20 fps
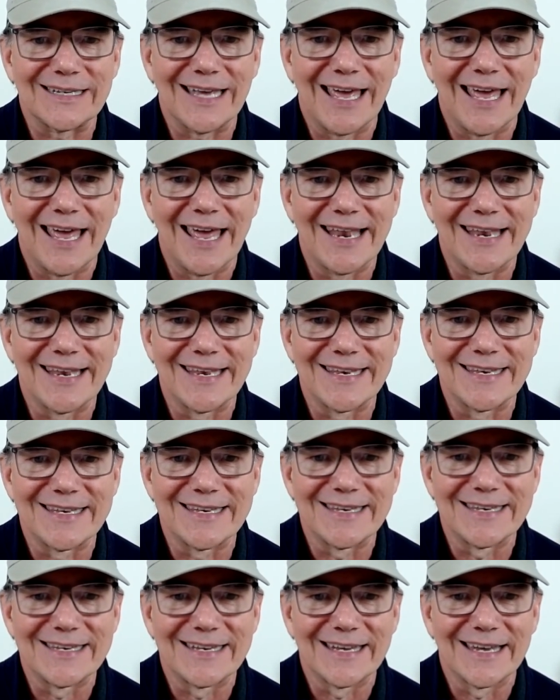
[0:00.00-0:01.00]

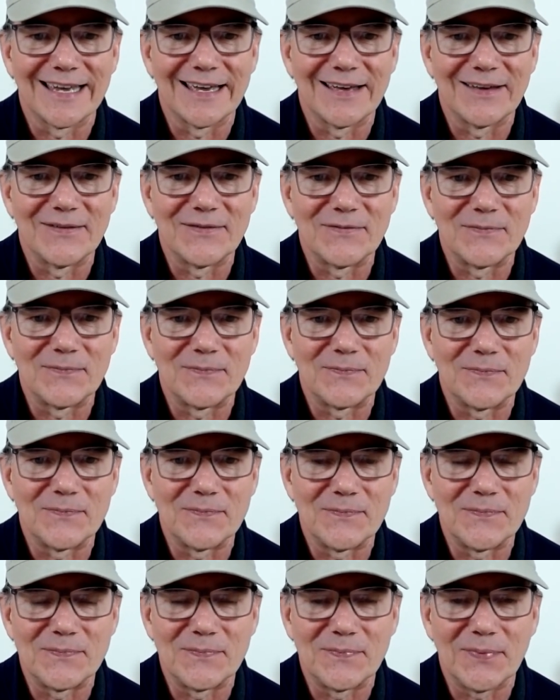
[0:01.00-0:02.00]
and
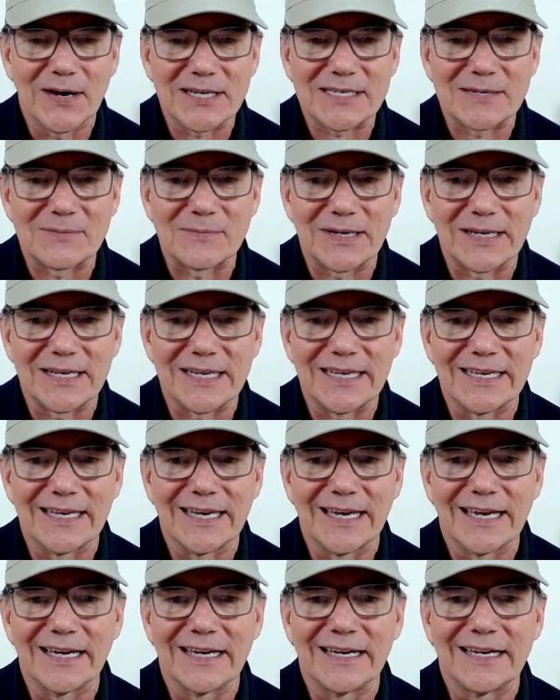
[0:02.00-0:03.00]

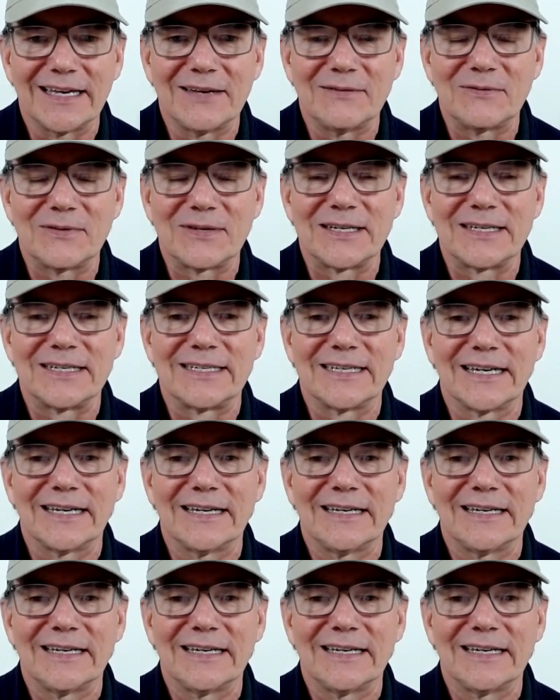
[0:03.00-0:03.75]
possibly it would